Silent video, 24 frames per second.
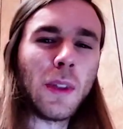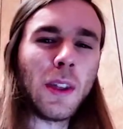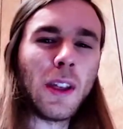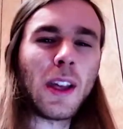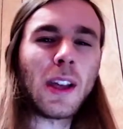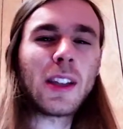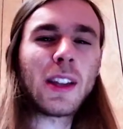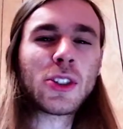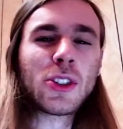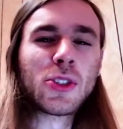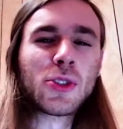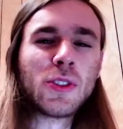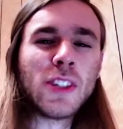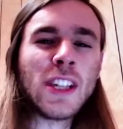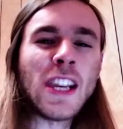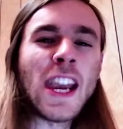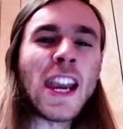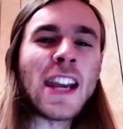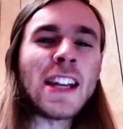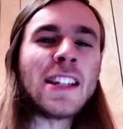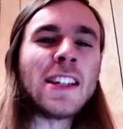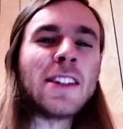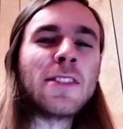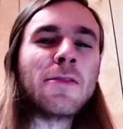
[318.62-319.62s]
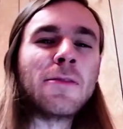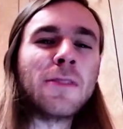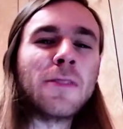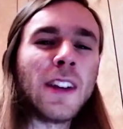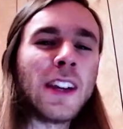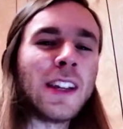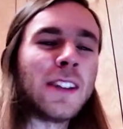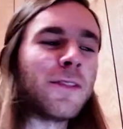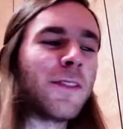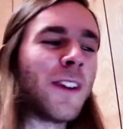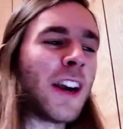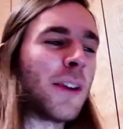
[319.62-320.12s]
creative
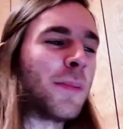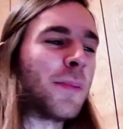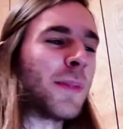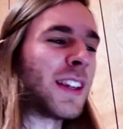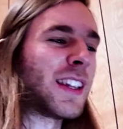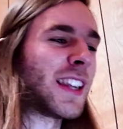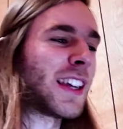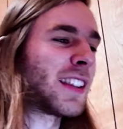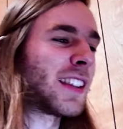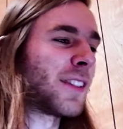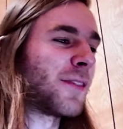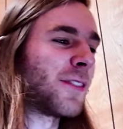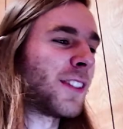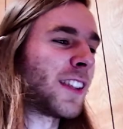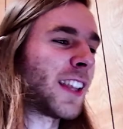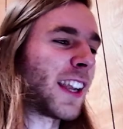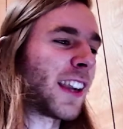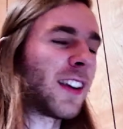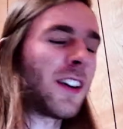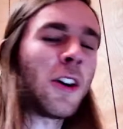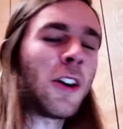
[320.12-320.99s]
environment, as if it's like,